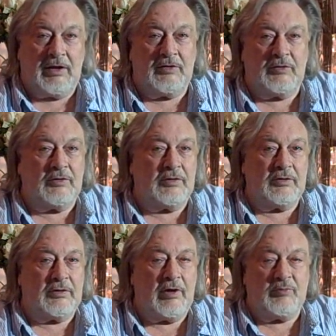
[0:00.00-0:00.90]
And
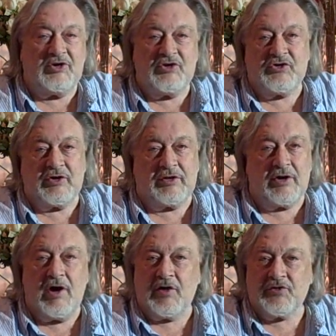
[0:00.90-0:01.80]
now I'm teaching at
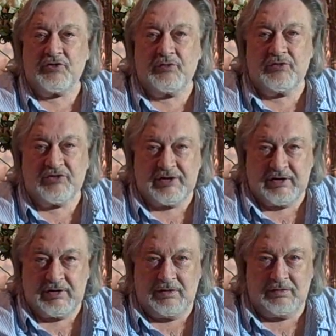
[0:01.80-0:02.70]
the Art Students
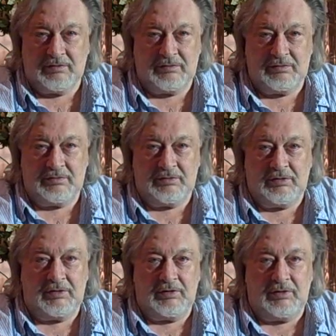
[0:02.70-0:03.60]
League
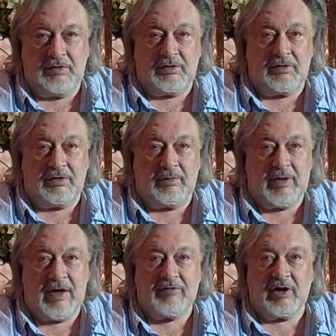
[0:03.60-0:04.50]
that
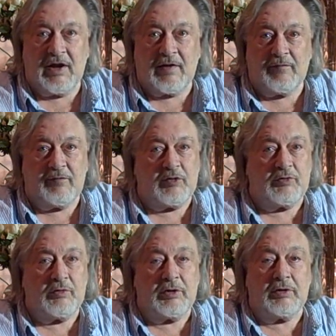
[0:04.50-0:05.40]
I'm having a lot of fun
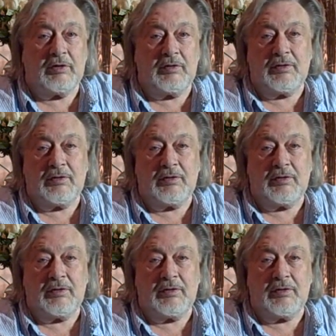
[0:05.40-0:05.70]
doing.